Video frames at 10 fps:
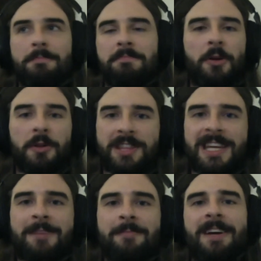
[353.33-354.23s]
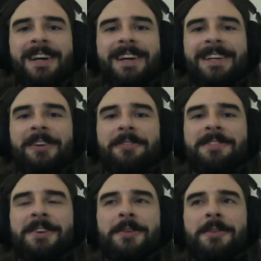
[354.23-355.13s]
Or theme,
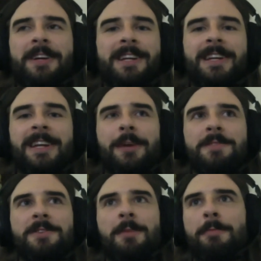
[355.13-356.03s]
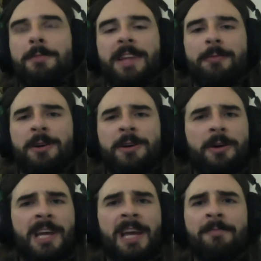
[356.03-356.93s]
so it helps you come up with like where you
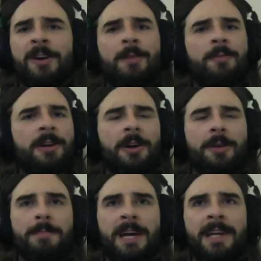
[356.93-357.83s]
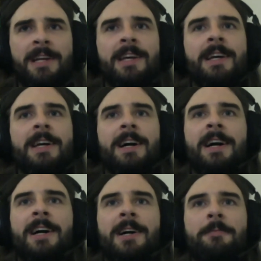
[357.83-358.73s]
all came from, where you all met,
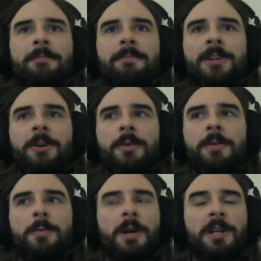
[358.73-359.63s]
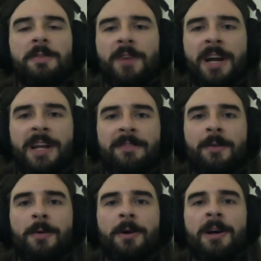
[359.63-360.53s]
what you're fighting
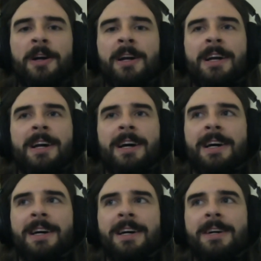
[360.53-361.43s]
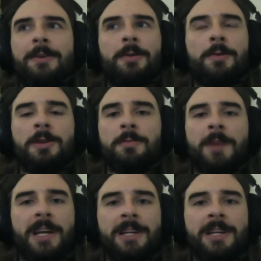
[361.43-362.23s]
for, who you might